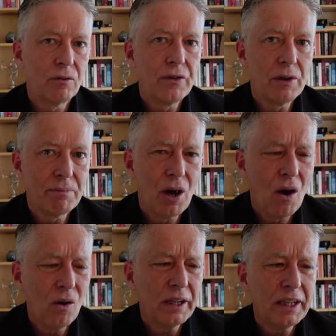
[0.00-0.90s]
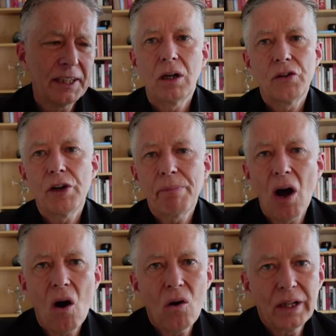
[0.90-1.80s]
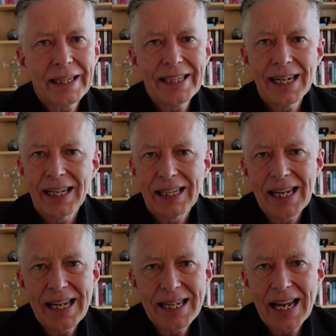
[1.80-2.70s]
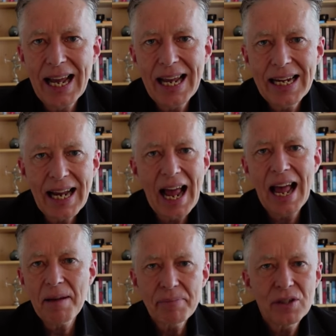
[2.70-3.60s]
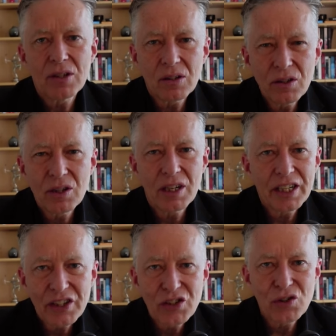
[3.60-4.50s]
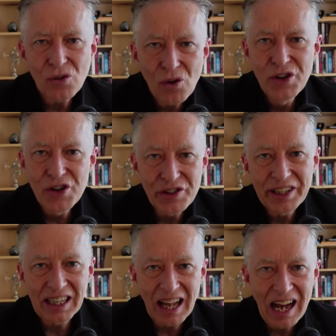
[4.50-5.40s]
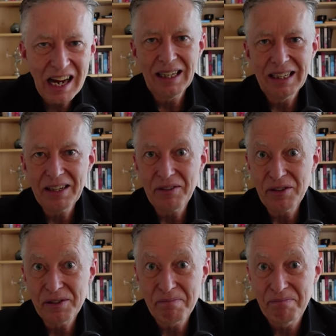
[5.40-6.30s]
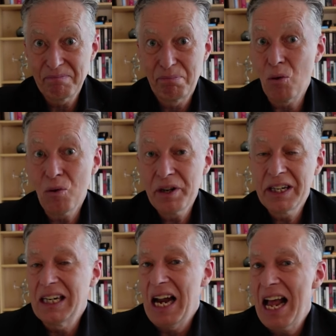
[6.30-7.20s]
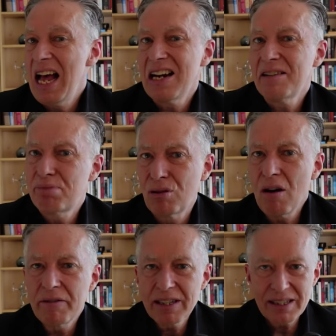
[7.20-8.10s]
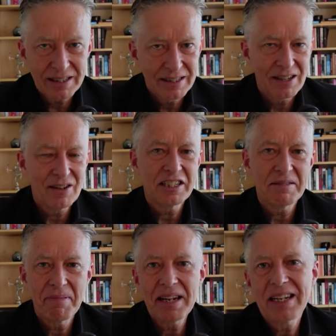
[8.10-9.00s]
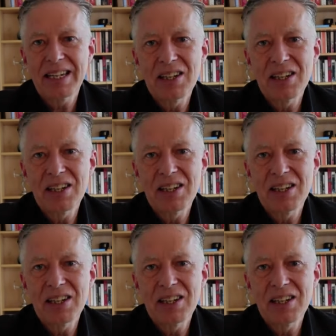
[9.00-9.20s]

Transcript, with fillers: Napoleon? Napoleon led an absolutely extraordinary life. He was born in an outer province, so to speak, in